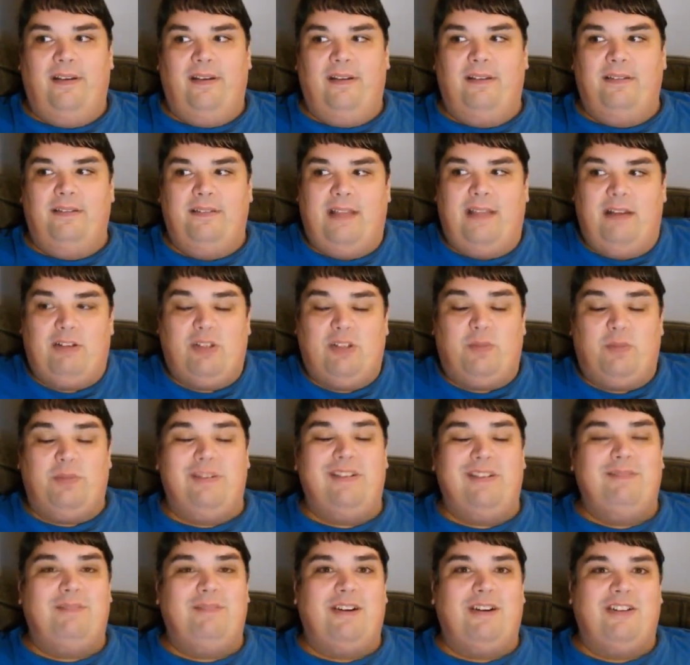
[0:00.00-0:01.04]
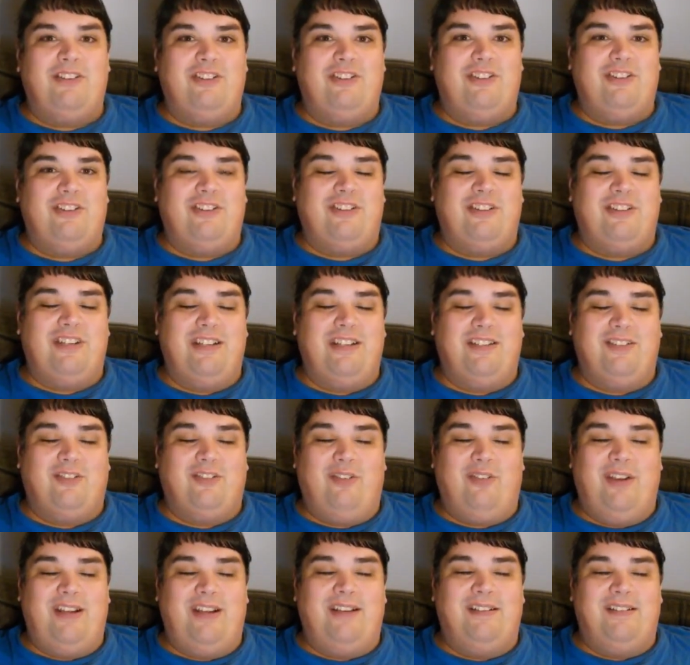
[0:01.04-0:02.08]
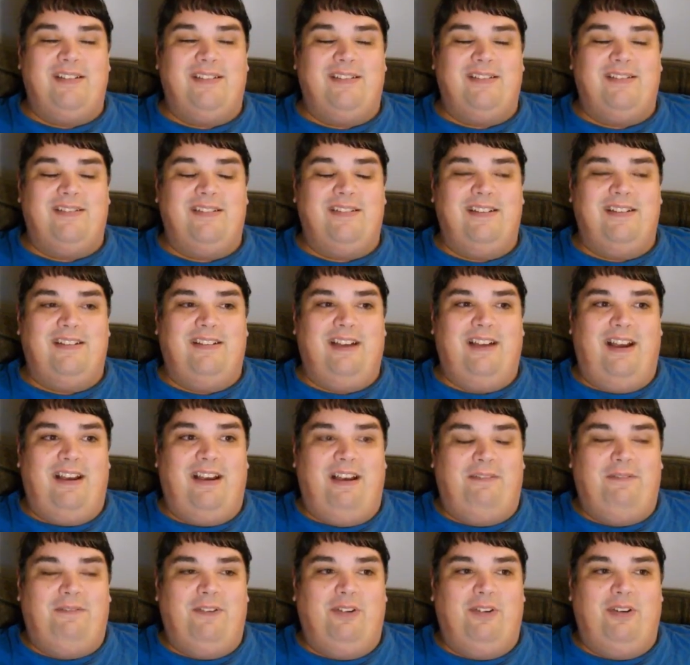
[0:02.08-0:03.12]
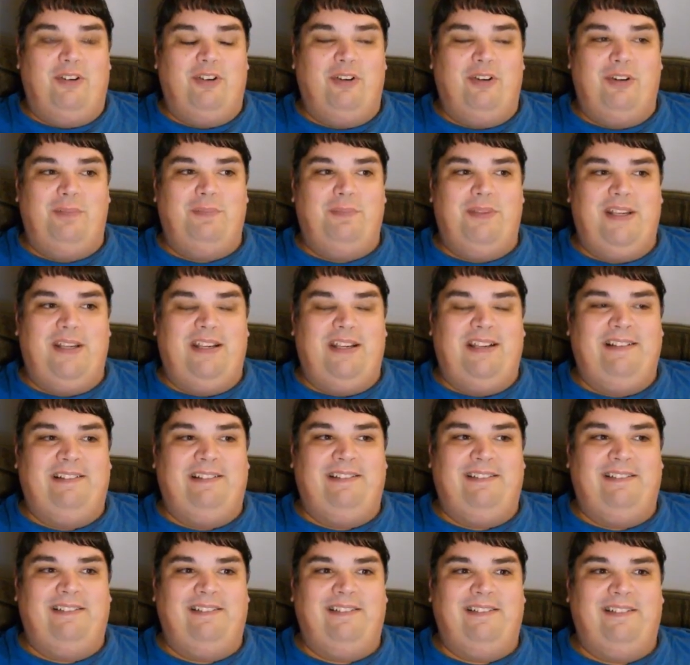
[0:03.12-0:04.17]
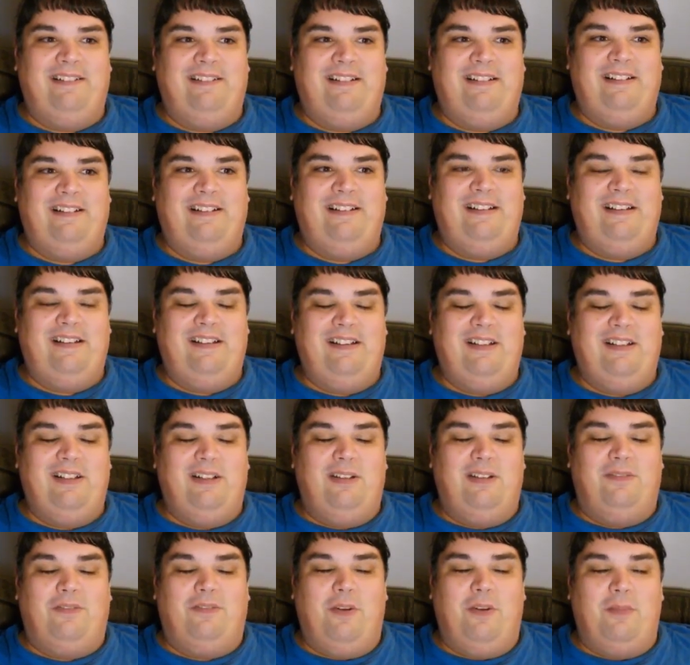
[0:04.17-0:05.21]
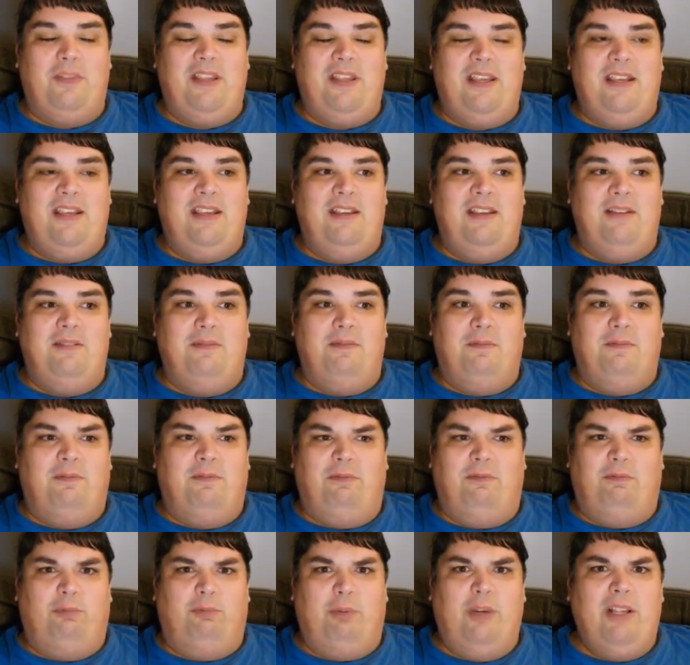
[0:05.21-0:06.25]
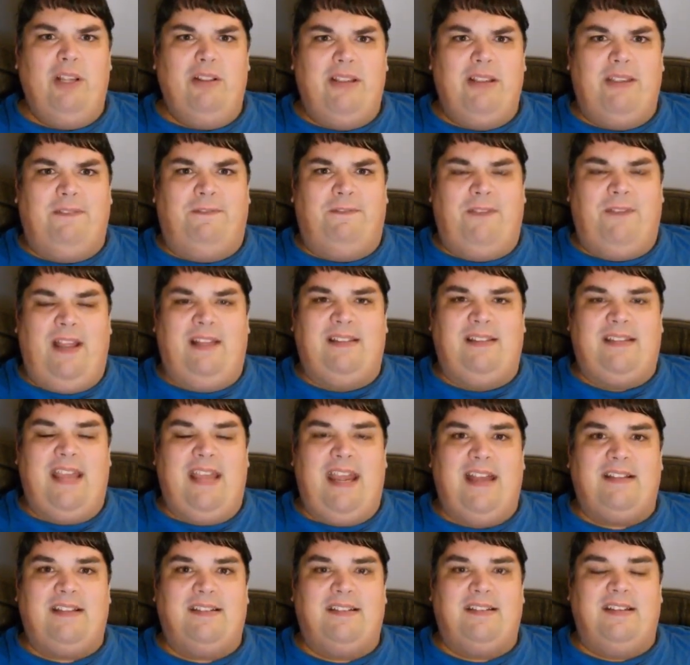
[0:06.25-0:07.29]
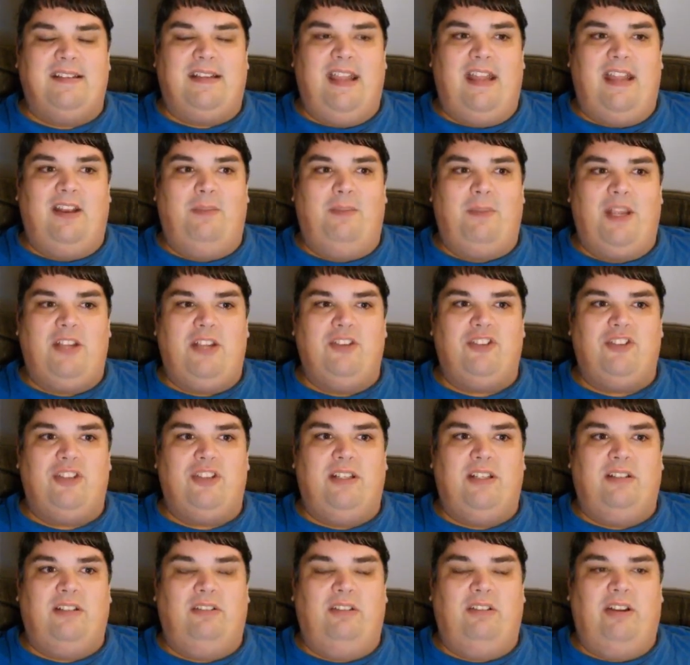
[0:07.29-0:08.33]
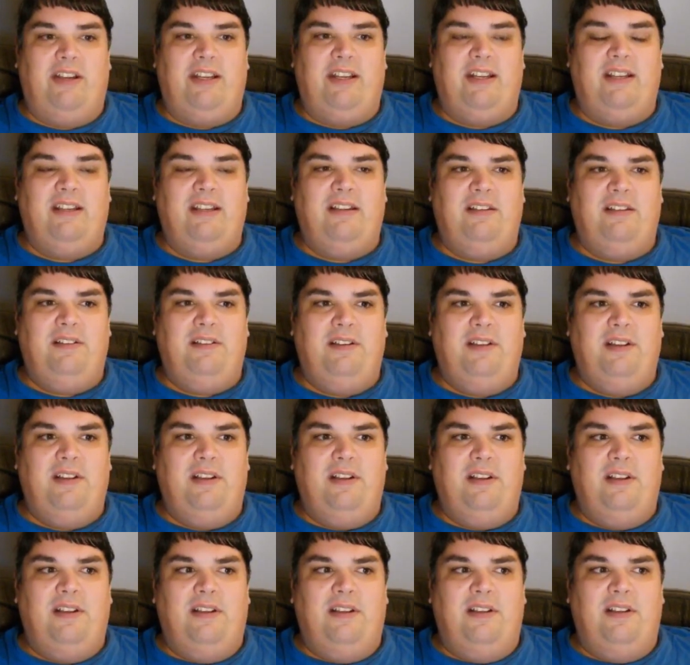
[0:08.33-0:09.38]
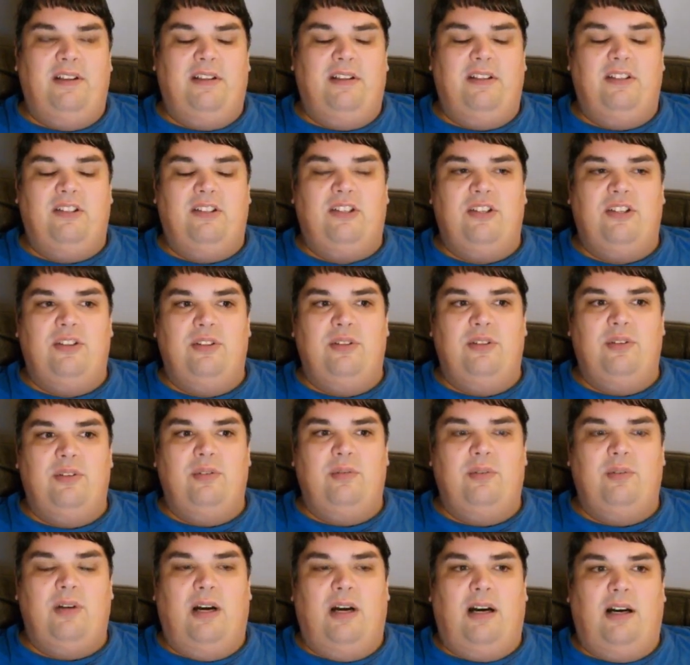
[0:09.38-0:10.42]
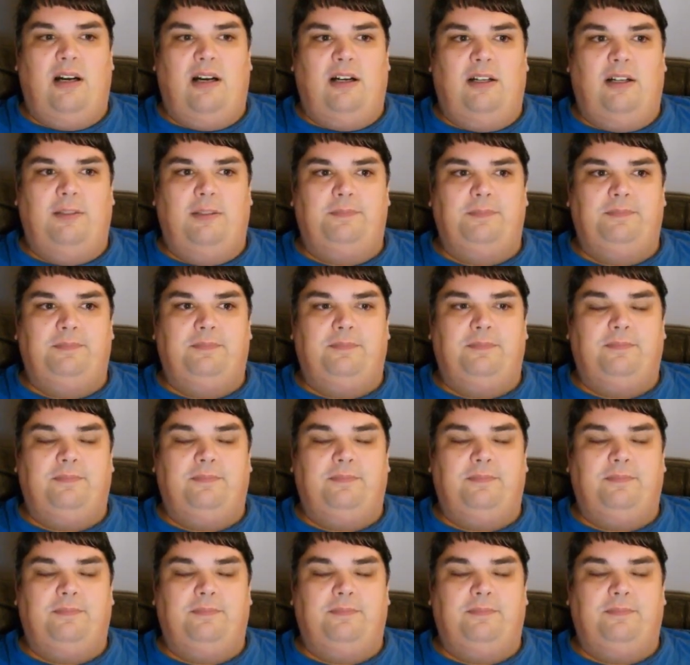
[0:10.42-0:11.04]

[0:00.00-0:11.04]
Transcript: That was pretty much as great as it, I feel it could be. From the really fantastic animation and lighting to um,